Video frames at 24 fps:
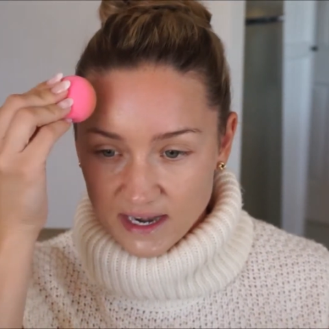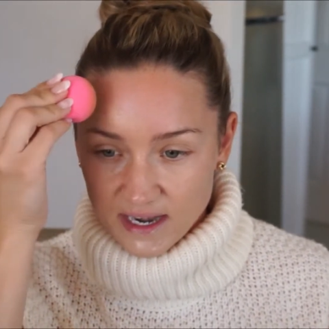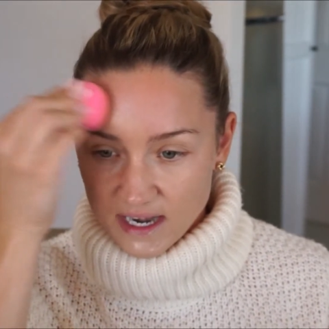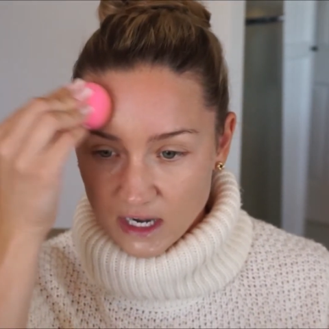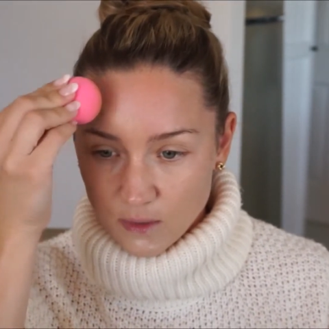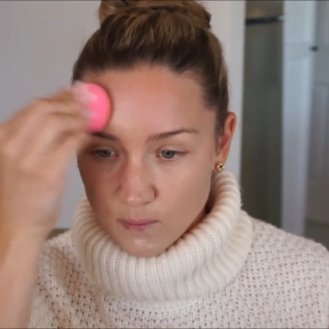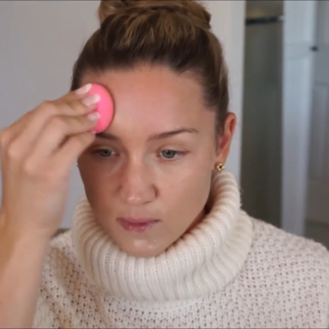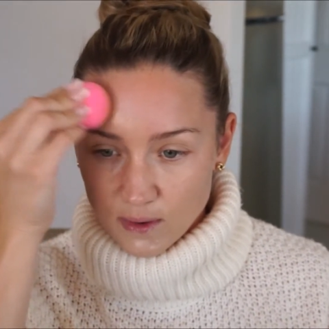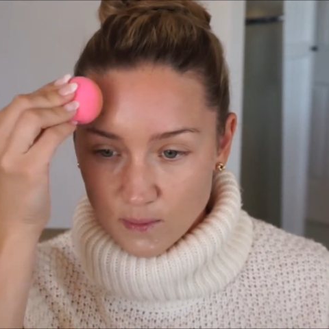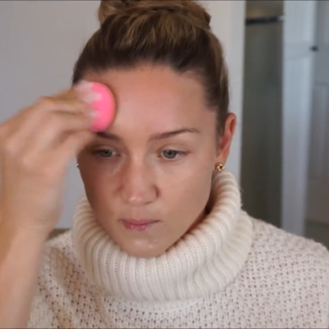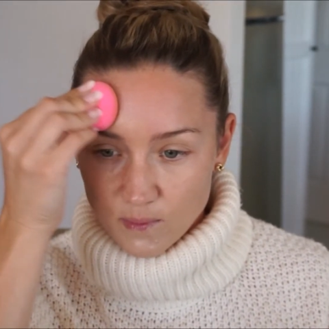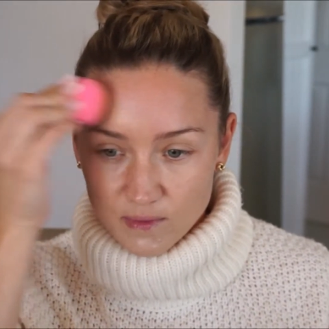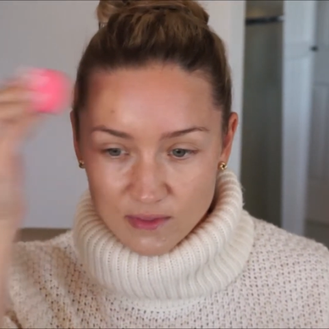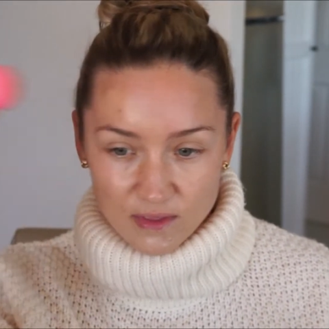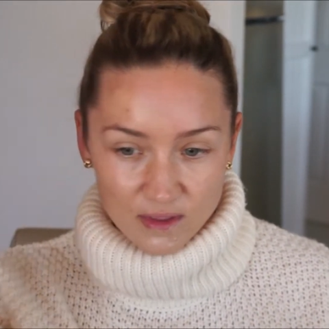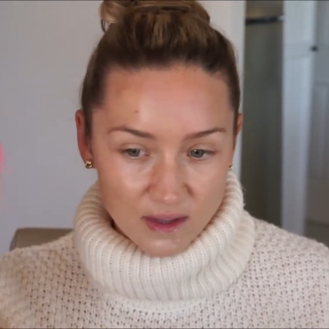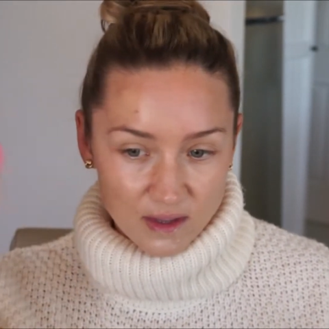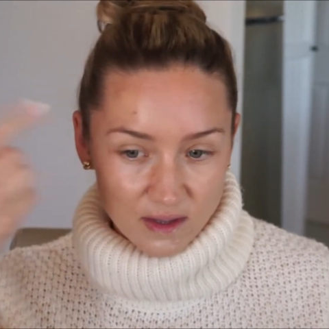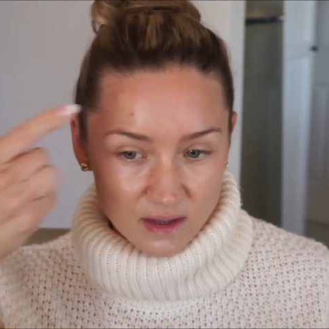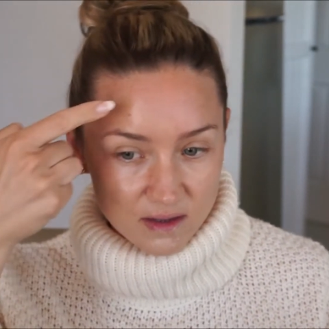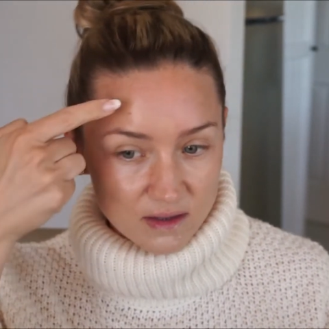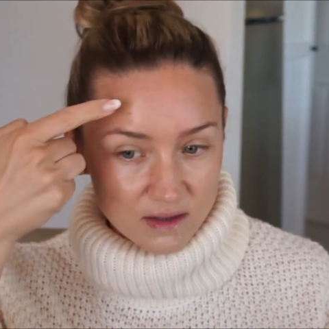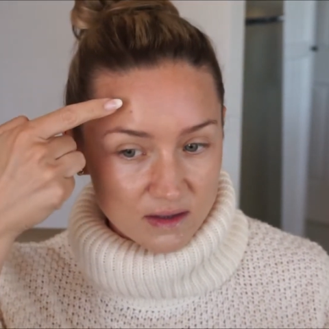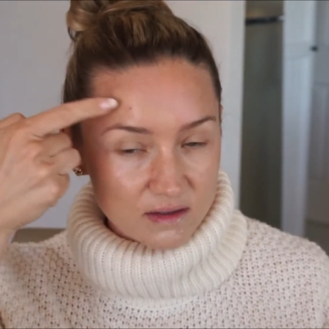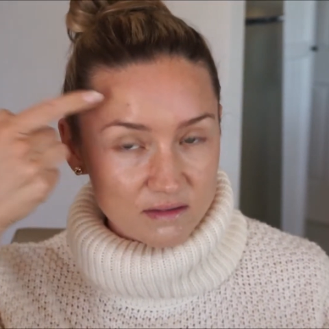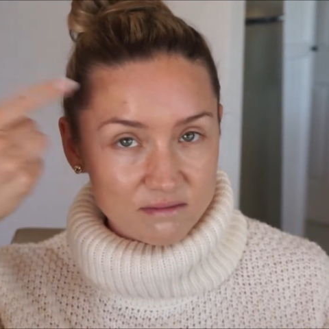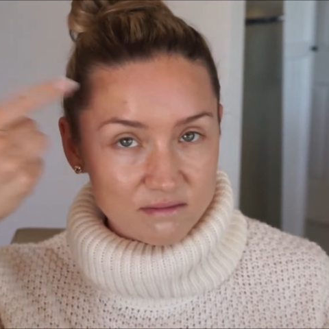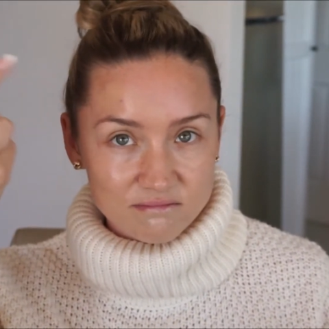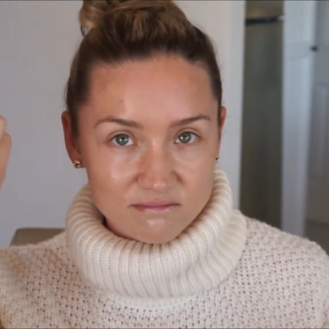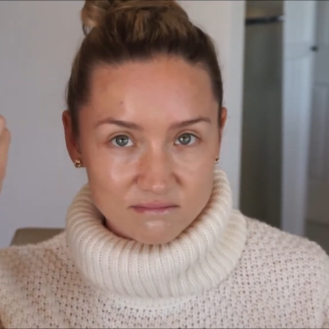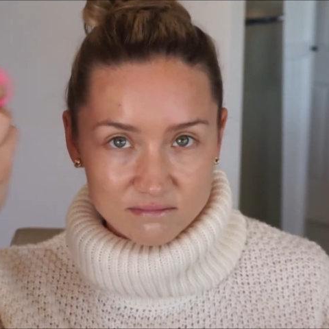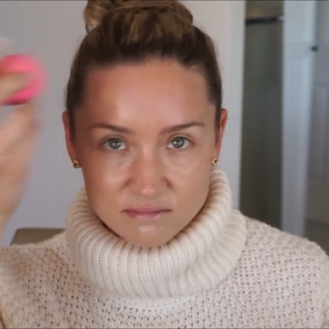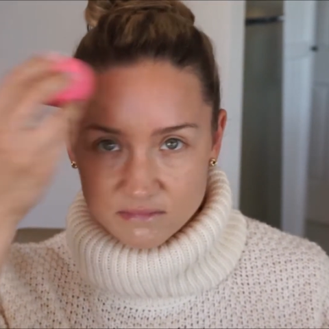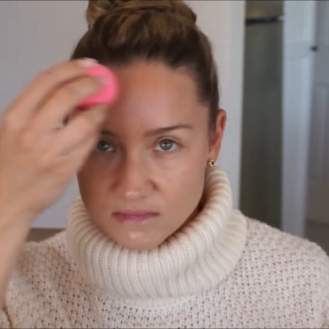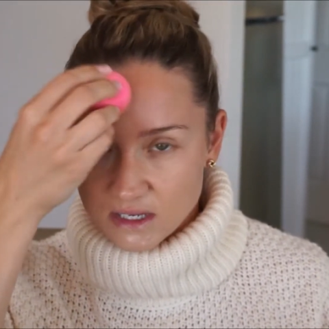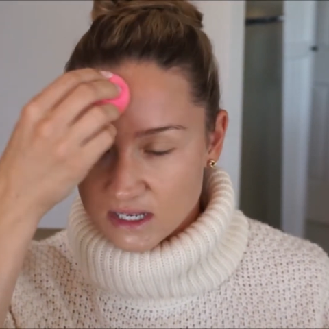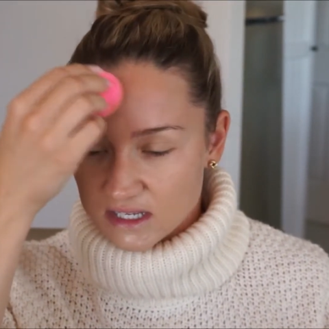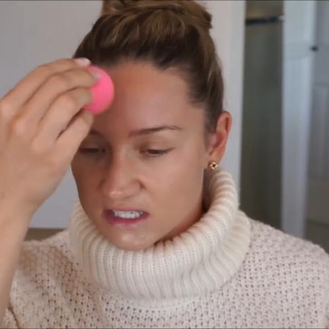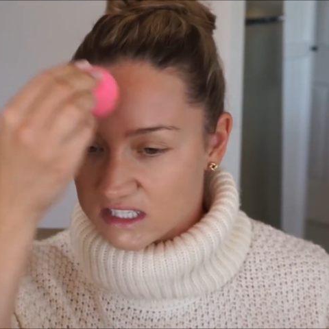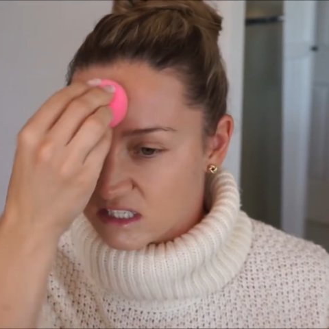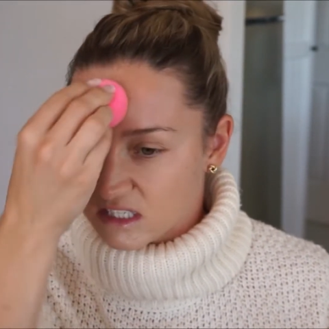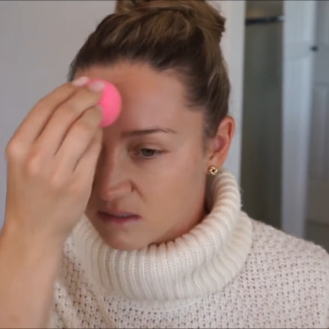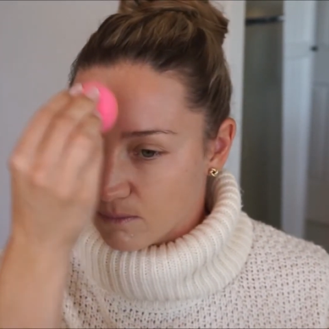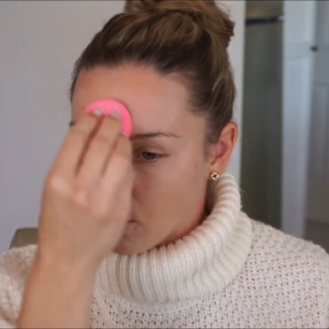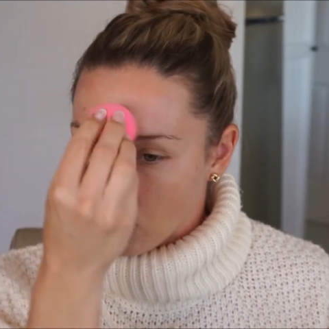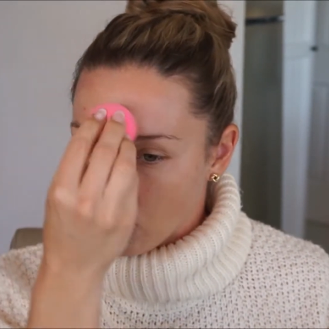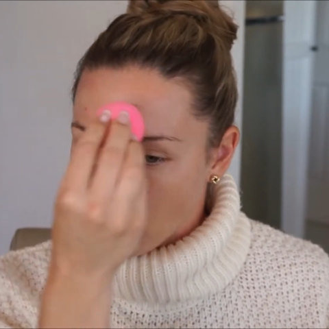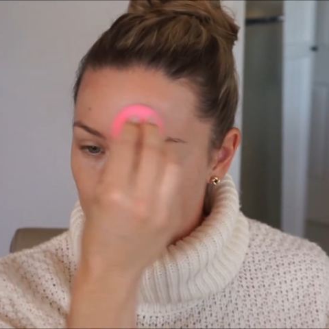anywhere with a
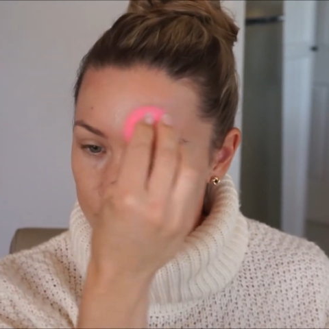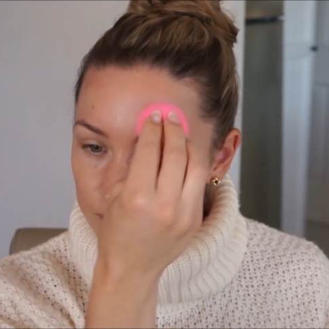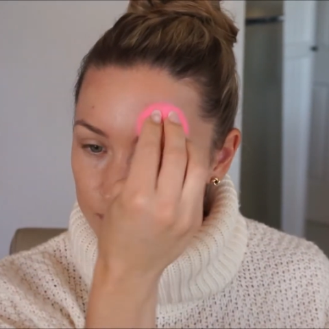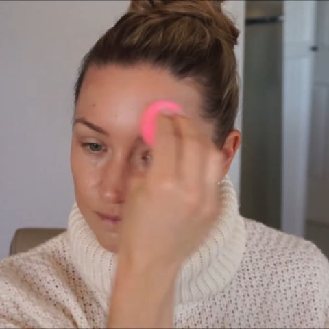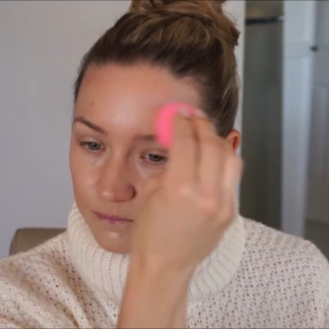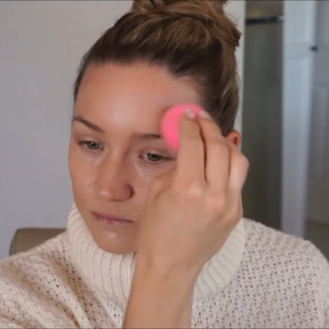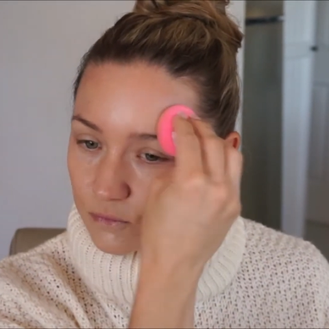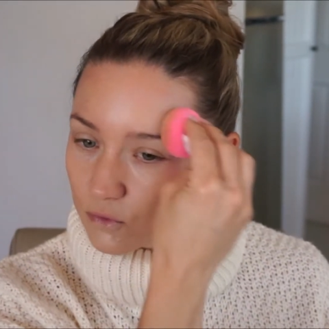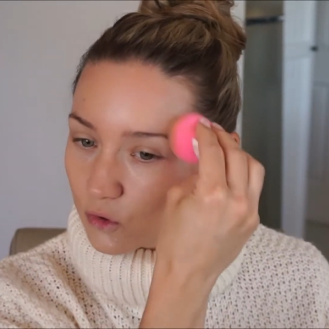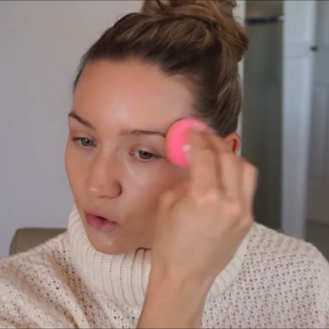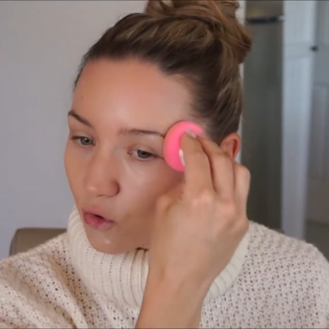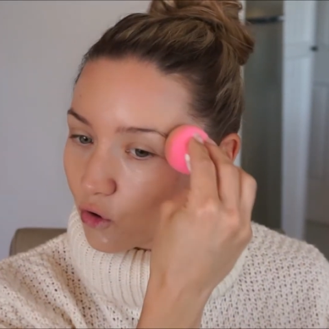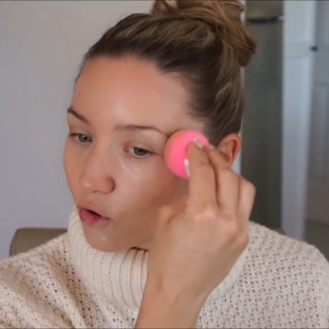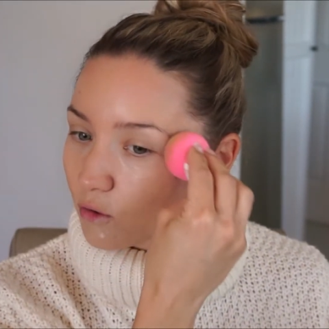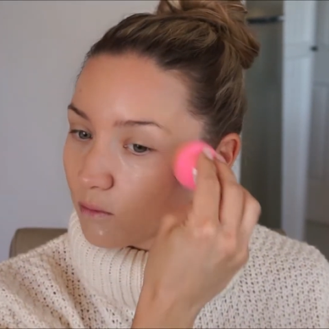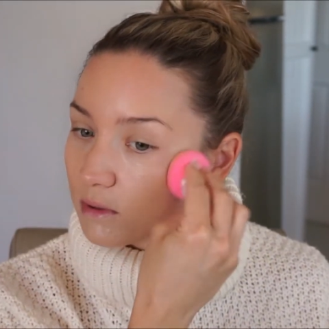spot or a